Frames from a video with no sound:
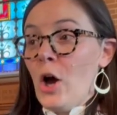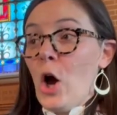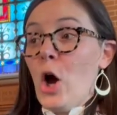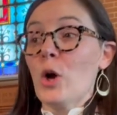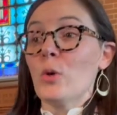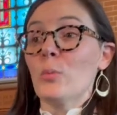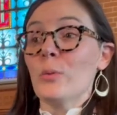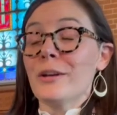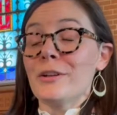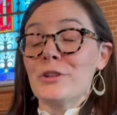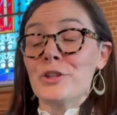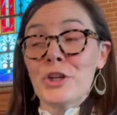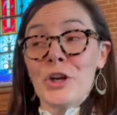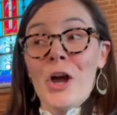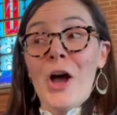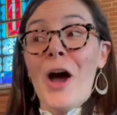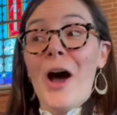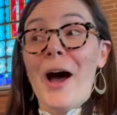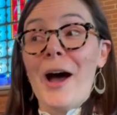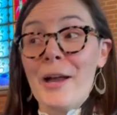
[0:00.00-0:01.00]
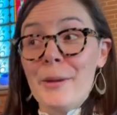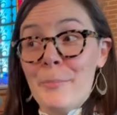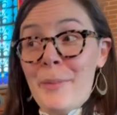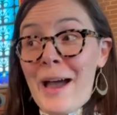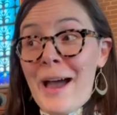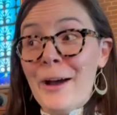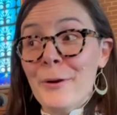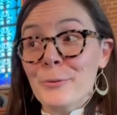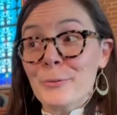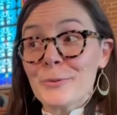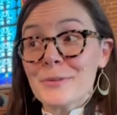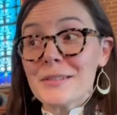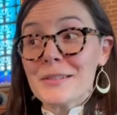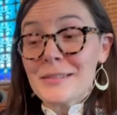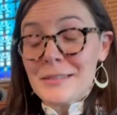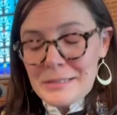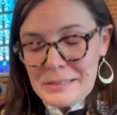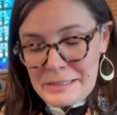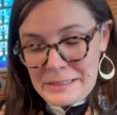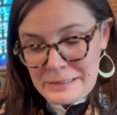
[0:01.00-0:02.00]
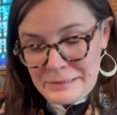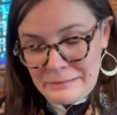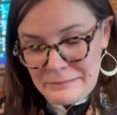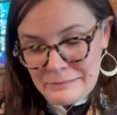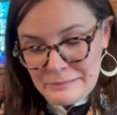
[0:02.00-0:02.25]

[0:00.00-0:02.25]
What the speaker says: on which I pounced.